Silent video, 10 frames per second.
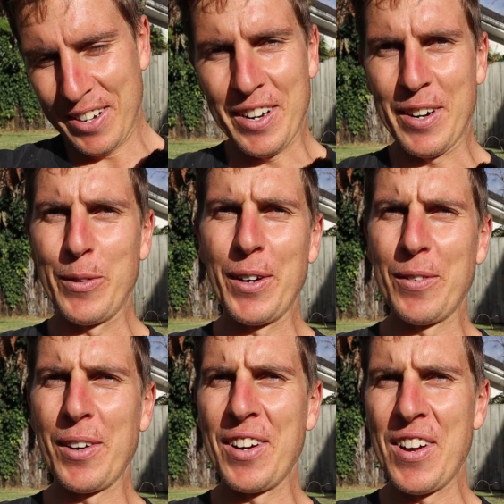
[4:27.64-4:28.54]
Really,
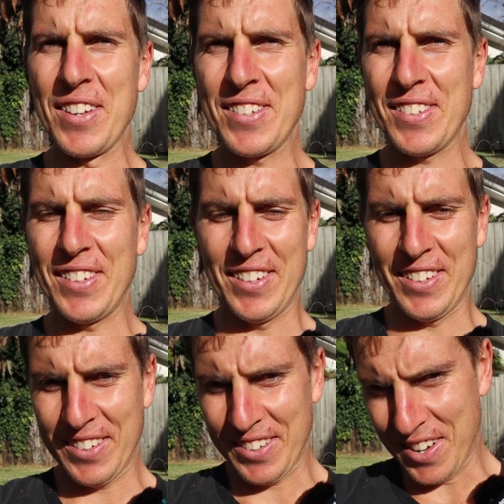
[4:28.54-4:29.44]
really nice.
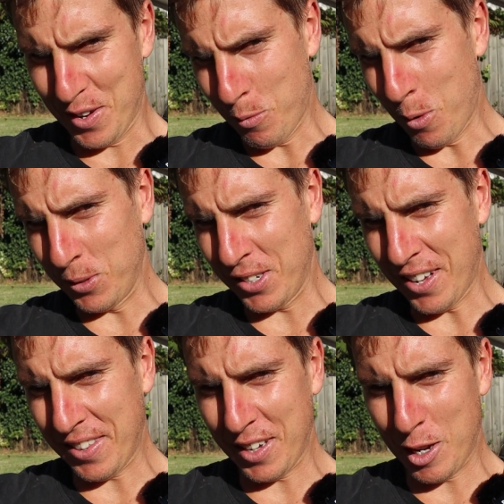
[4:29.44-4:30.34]
And yeah, what was it?
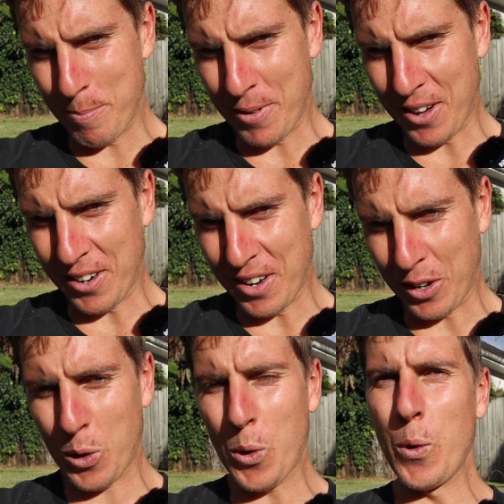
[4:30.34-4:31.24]
I think about a
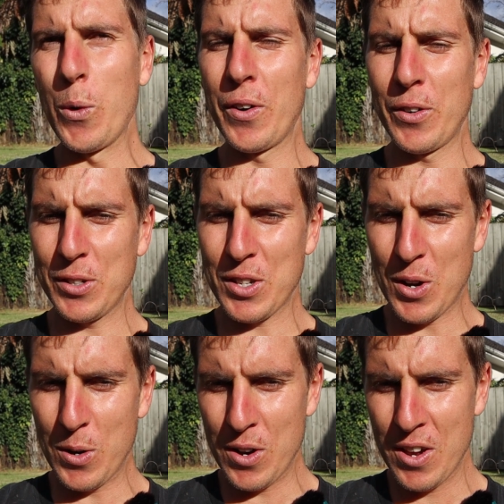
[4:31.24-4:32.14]
quarter or
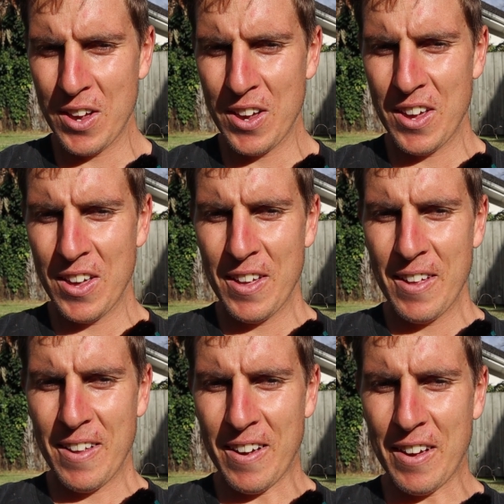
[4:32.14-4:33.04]
so.
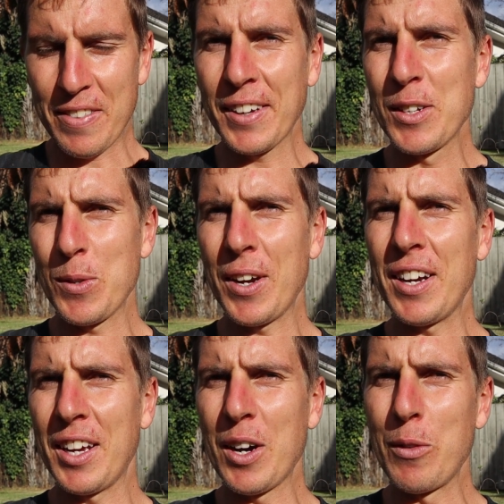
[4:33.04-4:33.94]
Things were
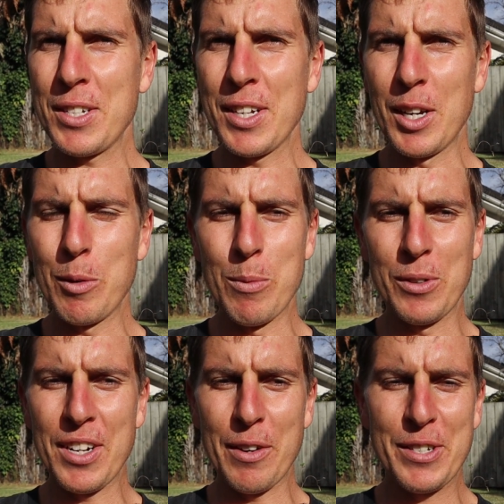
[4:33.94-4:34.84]
getting obviously a little bit more
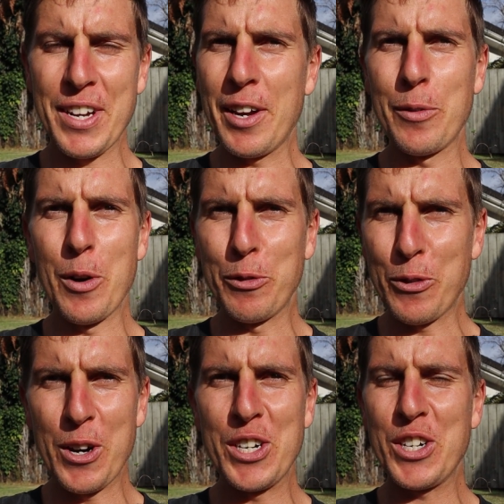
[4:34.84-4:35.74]
tough. Started real
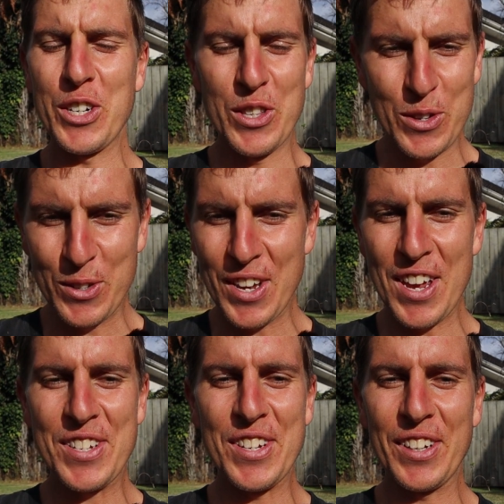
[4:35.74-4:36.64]
fresh,
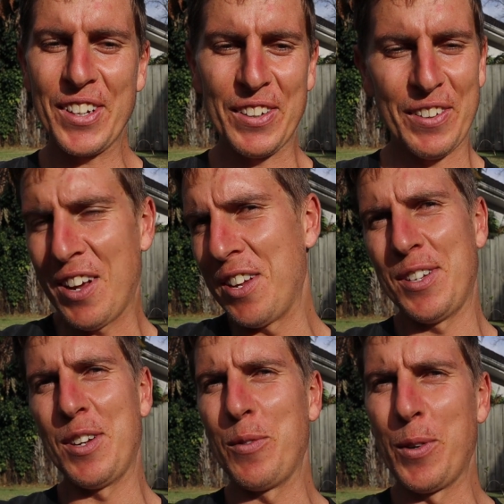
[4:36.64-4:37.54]
enthusiastic,
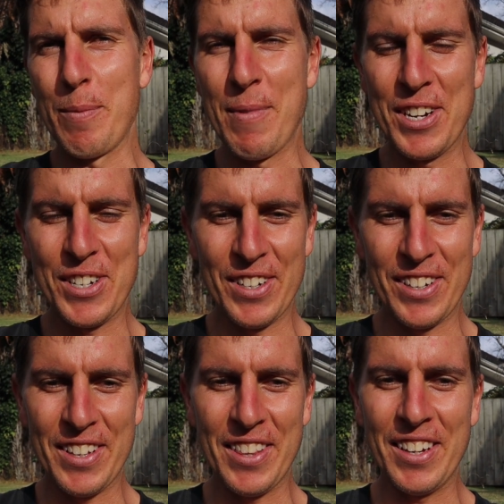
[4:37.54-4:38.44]
as you would
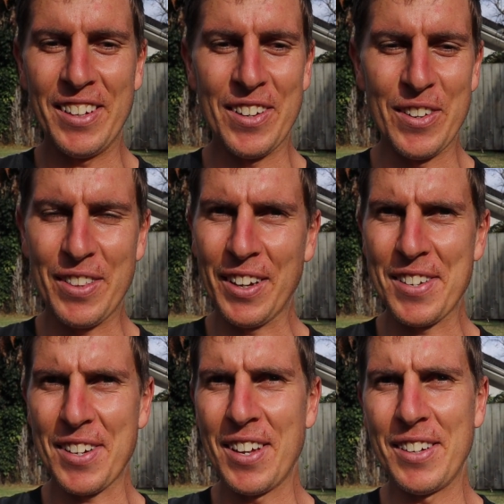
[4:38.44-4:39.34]
imagine, and then
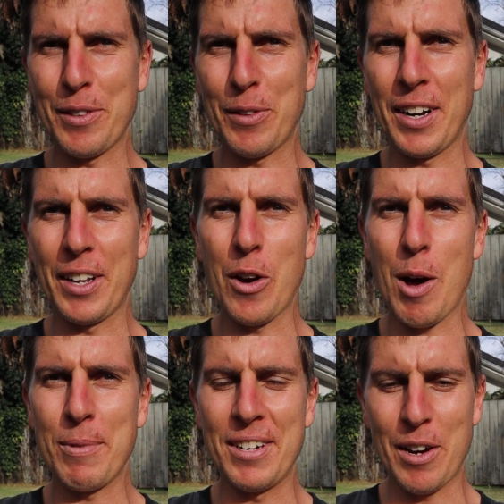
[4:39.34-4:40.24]
things are definitely going to go
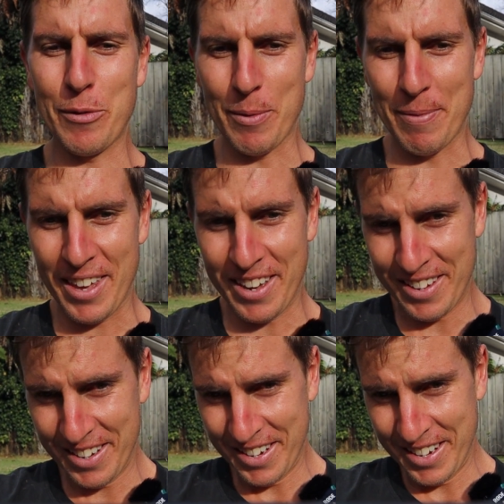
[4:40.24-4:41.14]
up and down from there.
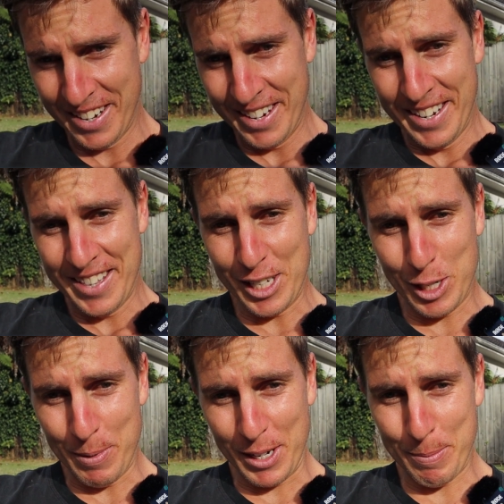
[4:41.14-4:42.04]
That's
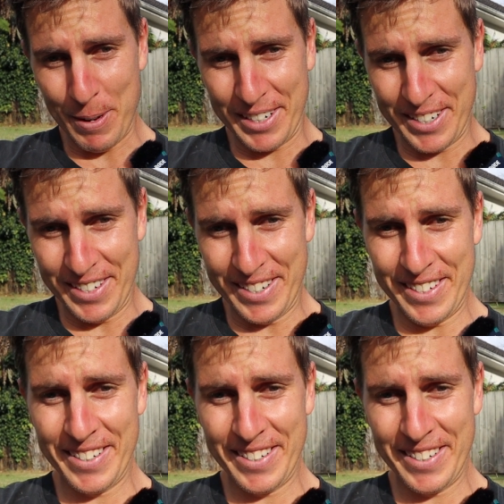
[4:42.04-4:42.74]
to be expected.